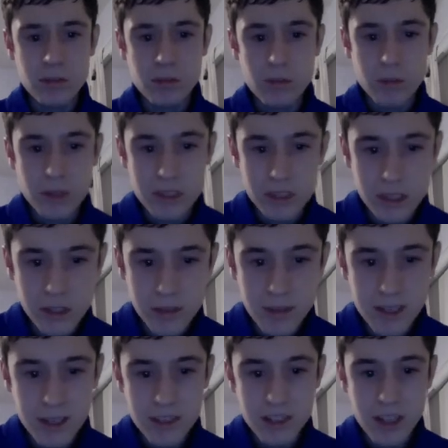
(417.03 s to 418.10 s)

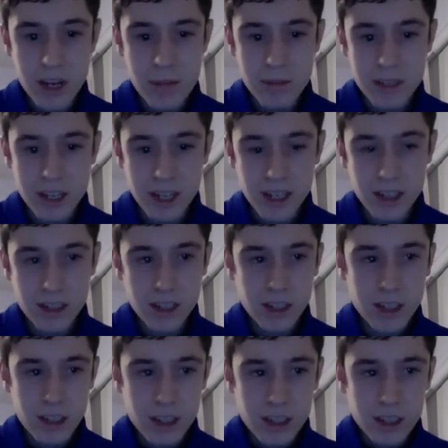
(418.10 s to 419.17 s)
Resnitsky,
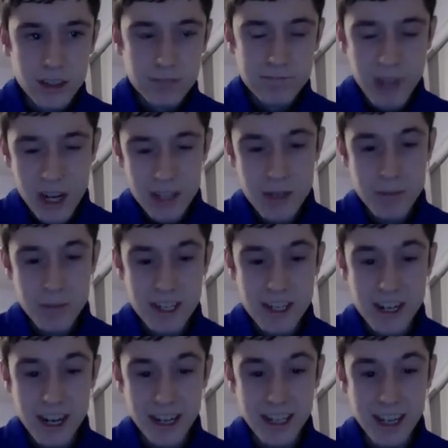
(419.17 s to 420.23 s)
not to
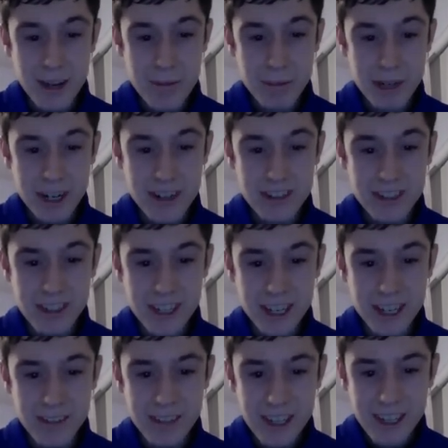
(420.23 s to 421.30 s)
mention I can't pronounce her name.